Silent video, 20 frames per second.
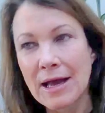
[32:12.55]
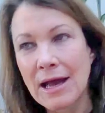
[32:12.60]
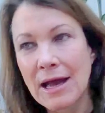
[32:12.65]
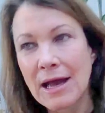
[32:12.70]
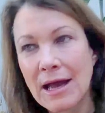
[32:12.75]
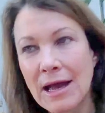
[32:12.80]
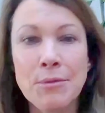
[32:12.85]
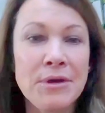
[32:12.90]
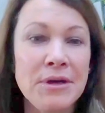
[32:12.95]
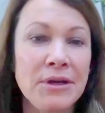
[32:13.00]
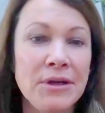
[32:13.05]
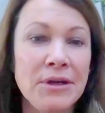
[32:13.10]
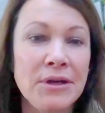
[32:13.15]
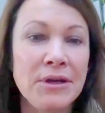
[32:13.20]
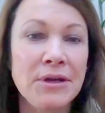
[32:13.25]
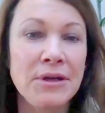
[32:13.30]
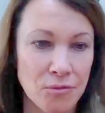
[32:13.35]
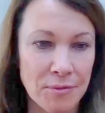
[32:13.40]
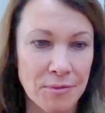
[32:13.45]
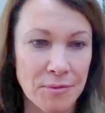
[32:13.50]
I would
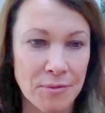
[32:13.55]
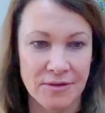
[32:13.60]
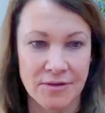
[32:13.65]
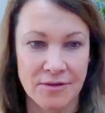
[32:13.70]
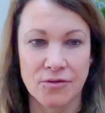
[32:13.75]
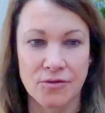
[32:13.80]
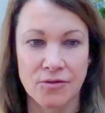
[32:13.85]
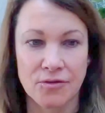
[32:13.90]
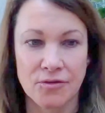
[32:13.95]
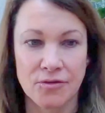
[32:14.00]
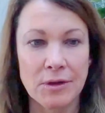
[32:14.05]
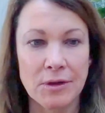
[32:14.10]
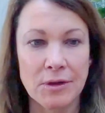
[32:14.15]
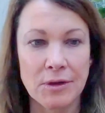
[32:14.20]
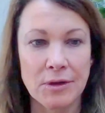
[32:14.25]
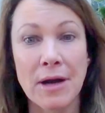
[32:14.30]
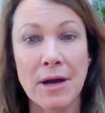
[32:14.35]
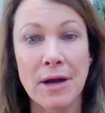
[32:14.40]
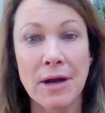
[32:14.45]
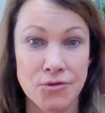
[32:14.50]
love to, because this is really
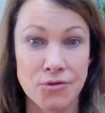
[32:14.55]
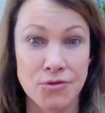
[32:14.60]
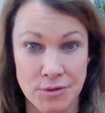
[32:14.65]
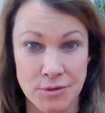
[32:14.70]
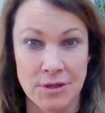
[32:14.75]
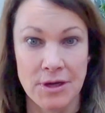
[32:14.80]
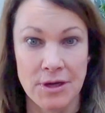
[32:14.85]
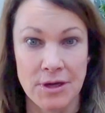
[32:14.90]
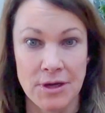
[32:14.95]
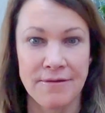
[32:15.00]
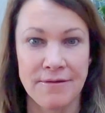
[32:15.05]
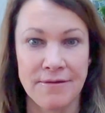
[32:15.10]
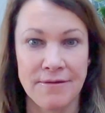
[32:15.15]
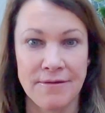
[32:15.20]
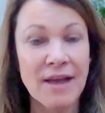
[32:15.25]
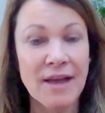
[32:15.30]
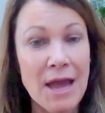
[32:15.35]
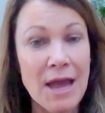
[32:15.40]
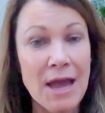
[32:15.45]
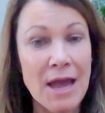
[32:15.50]
what I do in life, is I
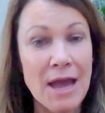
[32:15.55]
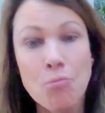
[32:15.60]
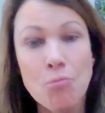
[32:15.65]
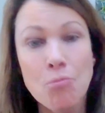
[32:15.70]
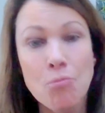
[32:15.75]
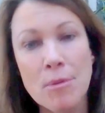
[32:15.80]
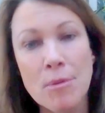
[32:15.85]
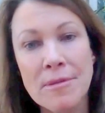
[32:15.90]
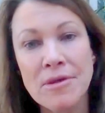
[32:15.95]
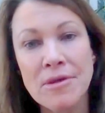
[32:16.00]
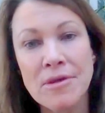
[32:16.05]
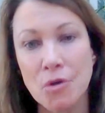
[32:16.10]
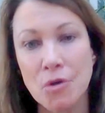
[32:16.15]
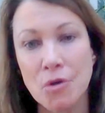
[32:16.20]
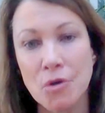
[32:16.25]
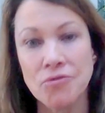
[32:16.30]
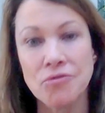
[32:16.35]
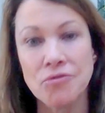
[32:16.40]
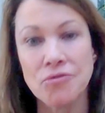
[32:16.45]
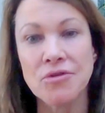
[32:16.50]
help women go
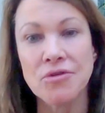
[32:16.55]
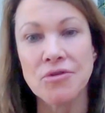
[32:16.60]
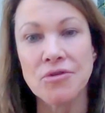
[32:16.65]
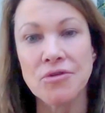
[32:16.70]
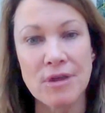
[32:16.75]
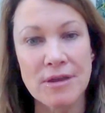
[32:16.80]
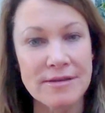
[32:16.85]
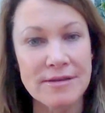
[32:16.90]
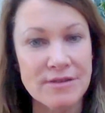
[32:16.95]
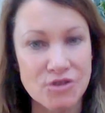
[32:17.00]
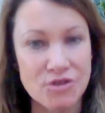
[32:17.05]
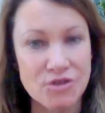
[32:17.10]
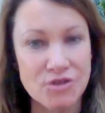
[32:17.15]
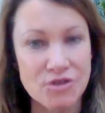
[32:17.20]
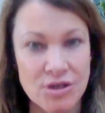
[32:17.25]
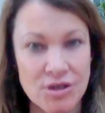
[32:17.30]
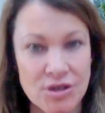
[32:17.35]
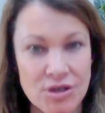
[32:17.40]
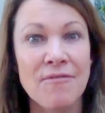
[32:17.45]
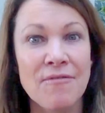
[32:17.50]
through this
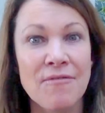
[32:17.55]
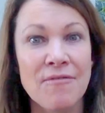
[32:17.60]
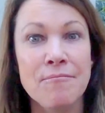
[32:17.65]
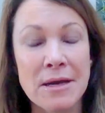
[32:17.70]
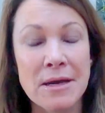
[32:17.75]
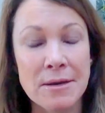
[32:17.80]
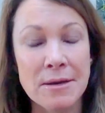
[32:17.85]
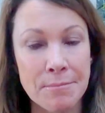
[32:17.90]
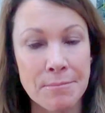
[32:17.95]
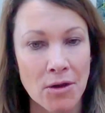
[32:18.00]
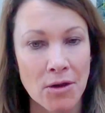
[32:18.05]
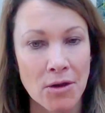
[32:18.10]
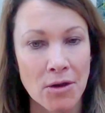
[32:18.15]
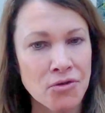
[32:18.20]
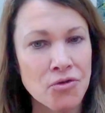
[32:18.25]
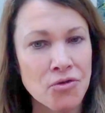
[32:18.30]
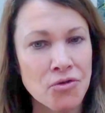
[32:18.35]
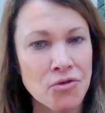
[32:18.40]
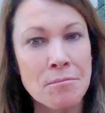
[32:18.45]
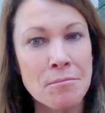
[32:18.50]
transition of menopause.
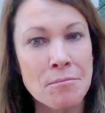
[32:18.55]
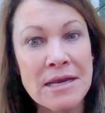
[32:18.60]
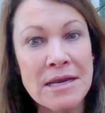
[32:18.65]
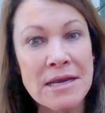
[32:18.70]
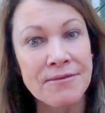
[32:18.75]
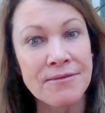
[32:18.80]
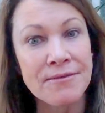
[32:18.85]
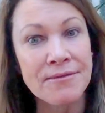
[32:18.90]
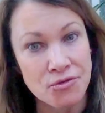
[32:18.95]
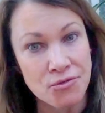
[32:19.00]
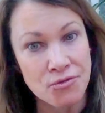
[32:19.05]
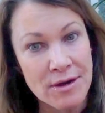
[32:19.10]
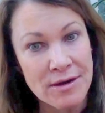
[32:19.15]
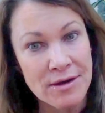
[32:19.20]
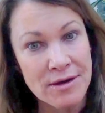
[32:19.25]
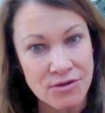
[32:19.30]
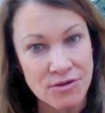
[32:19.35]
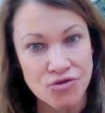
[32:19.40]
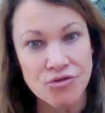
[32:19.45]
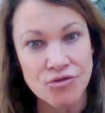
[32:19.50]
And there are many different
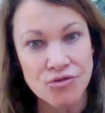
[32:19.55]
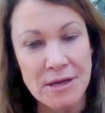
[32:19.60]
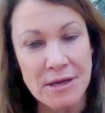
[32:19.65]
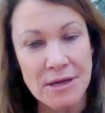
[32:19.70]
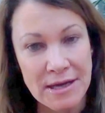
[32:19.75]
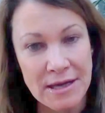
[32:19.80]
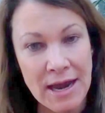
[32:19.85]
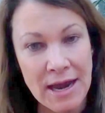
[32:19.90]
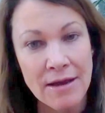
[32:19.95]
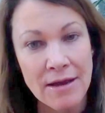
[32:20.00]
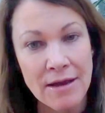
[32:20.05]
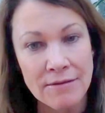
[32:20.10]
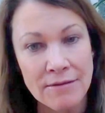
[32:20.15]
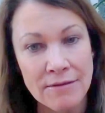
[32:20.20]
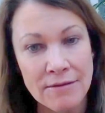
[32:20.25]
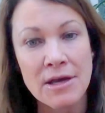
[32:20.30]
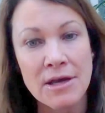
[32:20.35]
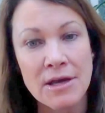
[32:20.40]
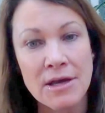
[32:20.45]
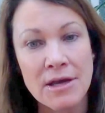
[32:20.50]
transitions we can have.
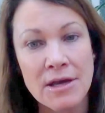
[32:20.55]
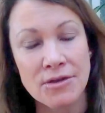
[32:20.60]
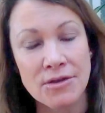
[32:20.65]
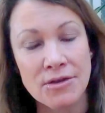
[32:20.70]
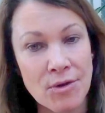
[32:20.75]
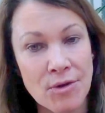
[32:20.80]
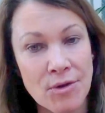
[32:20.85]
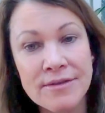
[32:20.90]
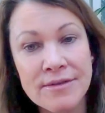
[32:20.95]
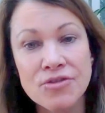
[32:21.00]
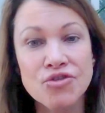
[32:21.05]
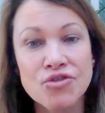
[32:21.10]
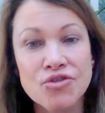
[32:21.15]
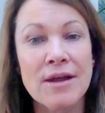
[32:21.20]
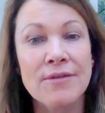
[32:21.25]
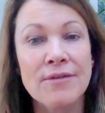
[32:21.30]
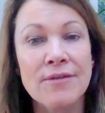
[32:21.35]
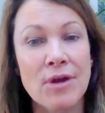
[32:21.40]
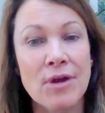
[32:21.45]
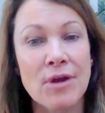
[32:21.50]
The
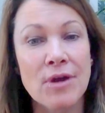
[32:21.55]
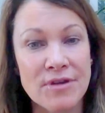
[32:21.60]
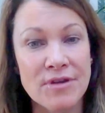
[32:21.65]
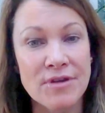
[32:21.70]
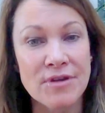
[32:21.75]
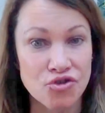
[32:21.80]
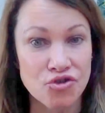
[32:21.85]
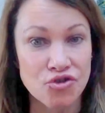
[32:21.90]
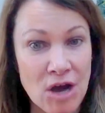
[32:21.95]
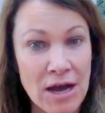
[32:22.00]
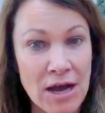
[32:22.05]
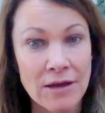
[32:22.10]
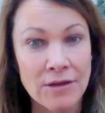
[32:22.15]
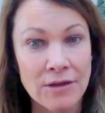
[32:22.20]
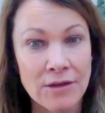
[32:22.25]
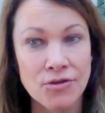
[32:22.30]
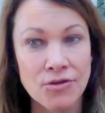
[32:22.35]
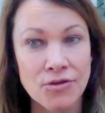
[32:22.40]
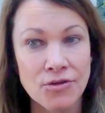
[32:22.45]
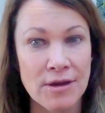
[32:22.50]
transition after having a
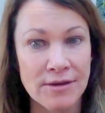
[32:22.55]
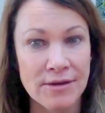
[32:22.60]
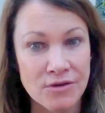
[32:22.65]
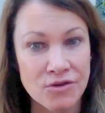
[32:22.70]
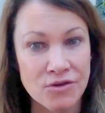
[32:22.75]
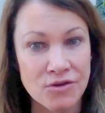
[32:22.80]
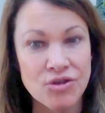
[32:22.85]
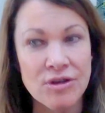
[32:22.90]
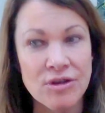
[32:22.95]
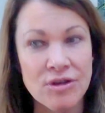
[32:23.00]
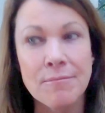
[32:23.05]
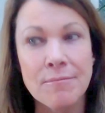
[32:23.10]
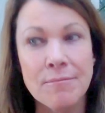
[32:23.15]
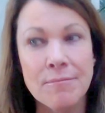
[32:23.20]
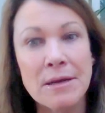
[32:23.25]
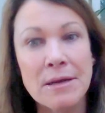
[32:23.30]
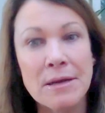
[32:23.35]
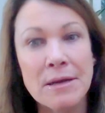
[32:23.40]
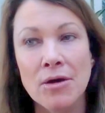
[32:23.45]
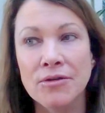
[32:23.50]
child, the transition of
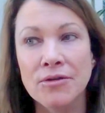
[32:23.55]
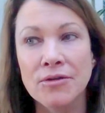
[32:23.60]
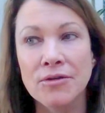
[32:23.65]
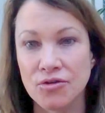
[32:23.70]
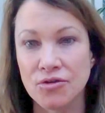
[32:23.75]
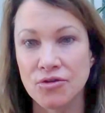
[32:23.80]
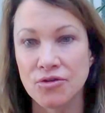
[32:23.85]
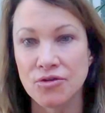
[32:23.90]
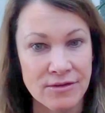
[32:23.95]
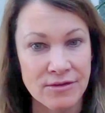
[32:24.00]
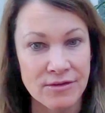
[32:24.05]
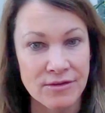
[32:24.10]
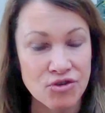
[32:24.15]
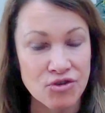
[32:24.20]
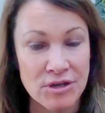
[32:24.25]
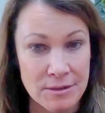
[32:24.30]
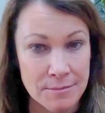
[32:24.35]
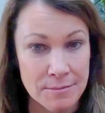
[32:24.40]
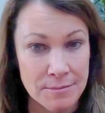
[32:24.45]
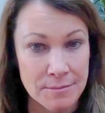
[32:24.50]
menopause, the transition
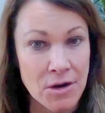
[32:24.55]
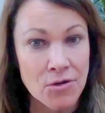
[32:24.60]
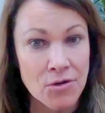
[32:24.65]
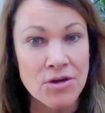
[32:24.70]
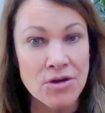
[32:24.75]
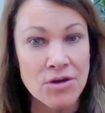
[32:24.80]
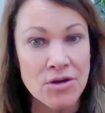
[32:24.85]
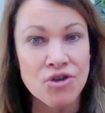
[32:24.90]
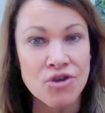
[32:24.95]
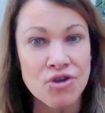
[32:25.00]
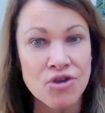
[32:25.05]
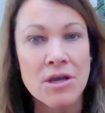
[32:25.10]
into marriage.